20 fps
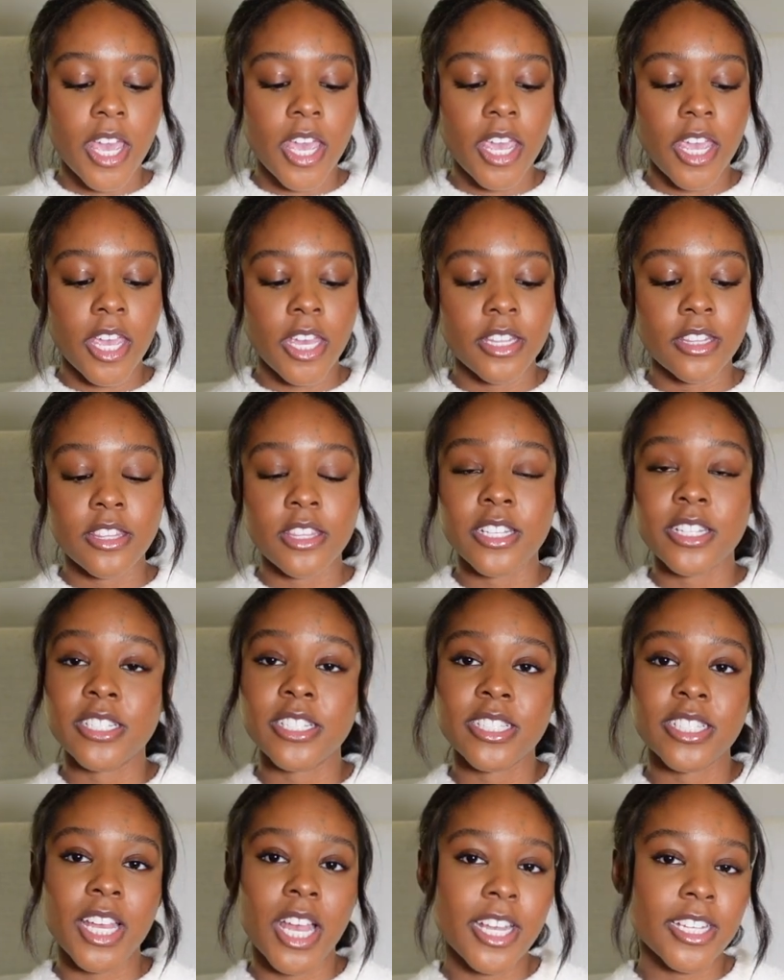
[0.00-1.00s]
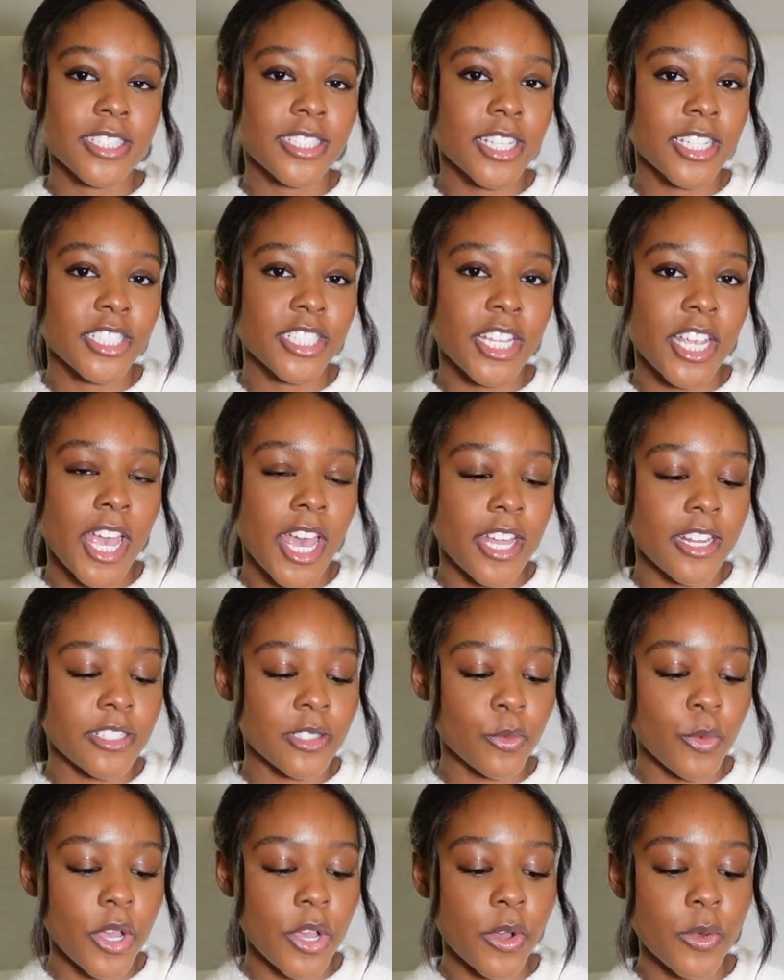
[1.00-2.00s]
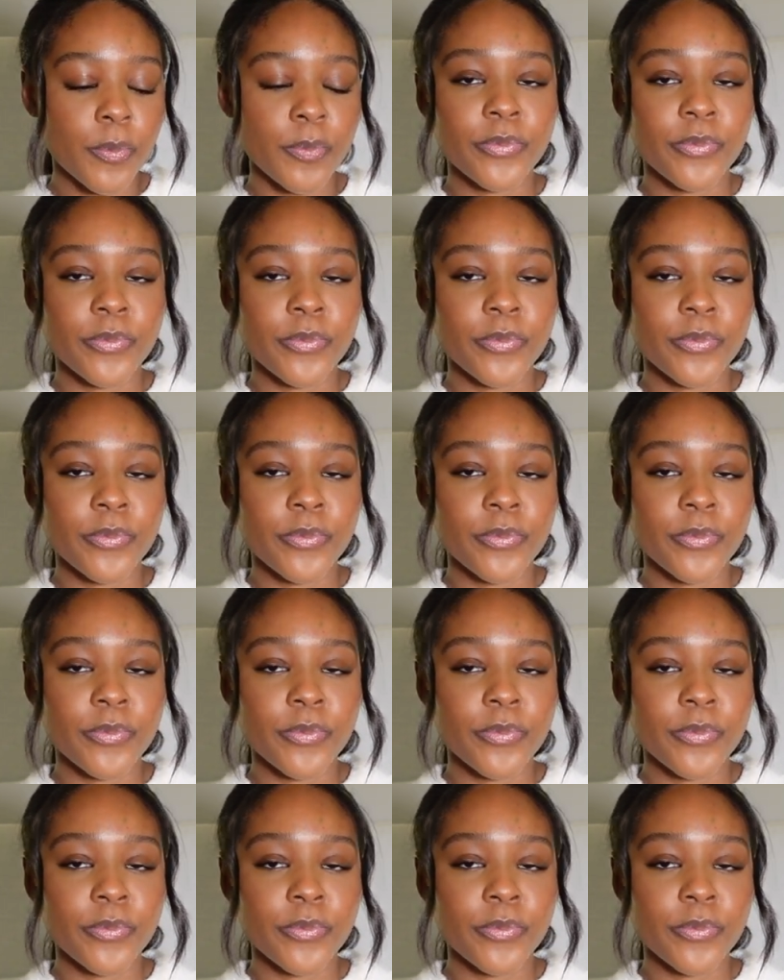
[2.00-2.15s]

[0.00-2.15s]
and the designs that she had as well.